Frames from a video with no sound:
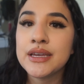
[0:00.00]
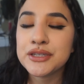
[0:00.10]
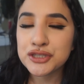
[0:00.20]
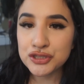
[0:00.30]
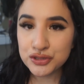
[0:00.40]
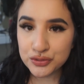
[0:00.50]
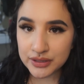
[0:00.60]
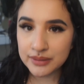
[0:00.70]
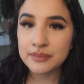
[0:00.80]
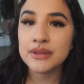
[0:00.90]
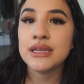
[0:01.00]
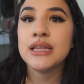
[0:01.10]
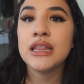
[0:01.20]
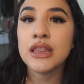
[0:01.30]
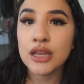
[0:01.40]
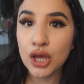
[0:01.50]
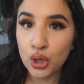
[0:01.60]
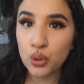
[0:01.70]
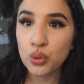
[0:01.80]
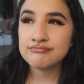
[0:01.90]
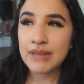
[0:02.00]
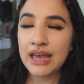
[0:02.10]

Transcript: extremely low.